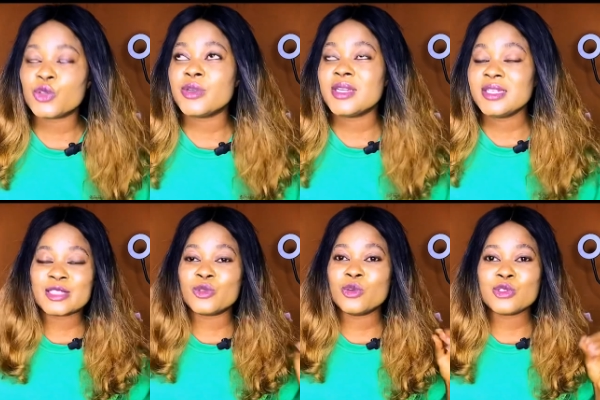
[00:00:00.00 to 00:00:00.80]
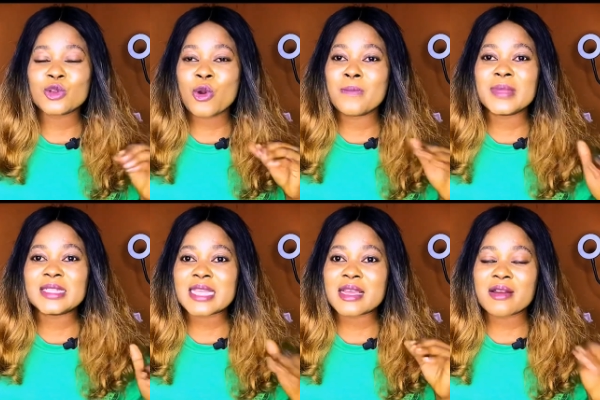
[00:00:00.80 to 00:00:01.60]
You don't
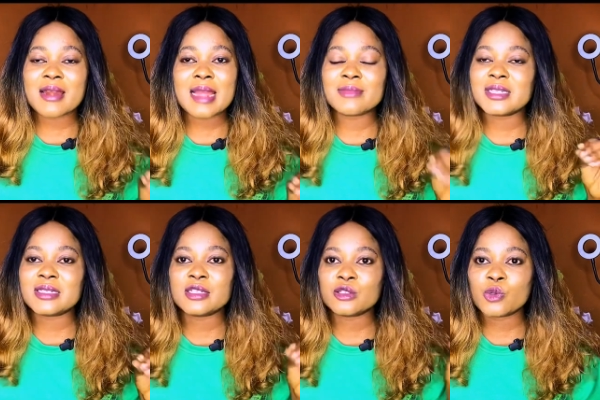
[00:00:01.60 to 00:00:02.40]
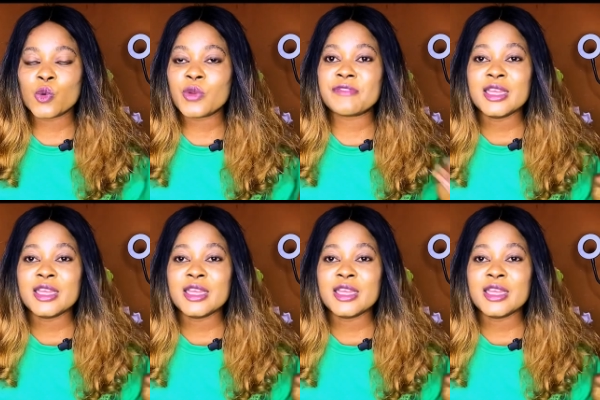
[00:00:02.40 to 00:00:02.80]
commit a crime in this school.